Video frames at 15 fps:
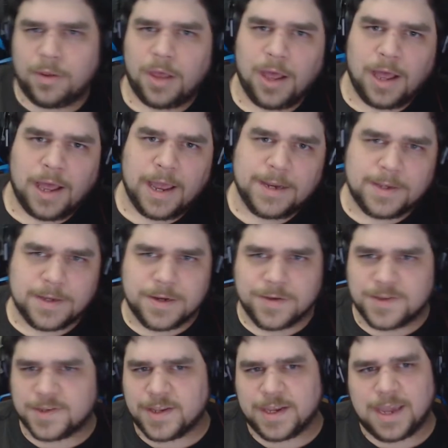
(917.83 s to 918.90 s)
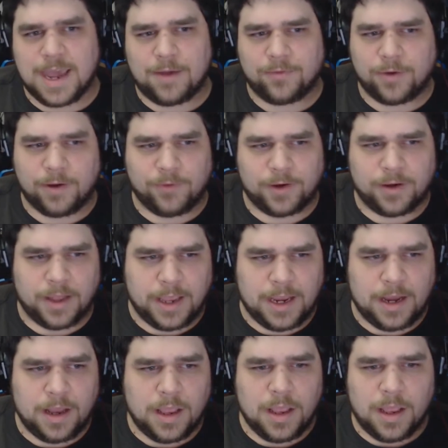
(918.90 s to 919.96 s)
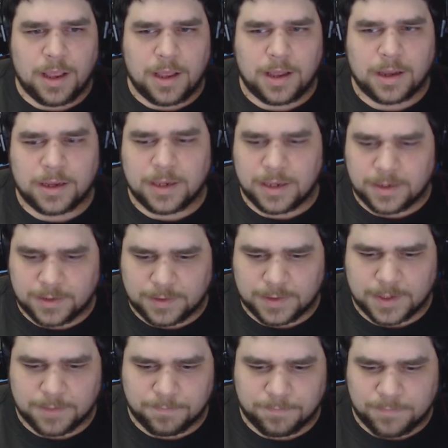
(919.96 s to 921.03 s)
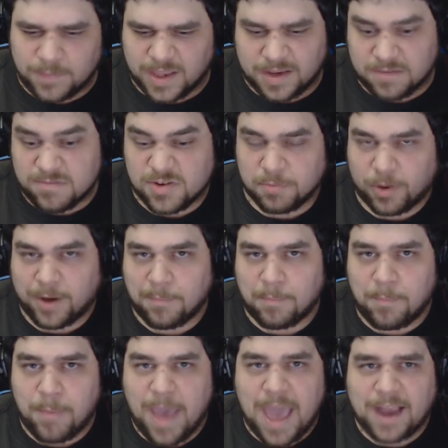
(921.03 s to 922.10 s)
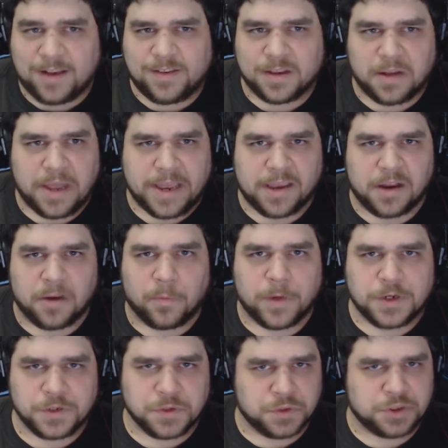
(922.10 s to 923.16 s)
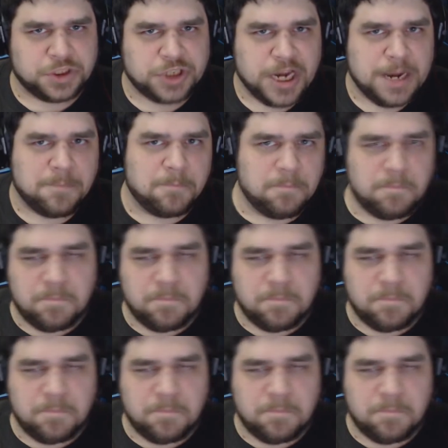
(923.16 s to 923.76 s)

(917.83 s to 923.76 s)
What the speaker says: I did notice like after every night, it did like spring back to like original shape.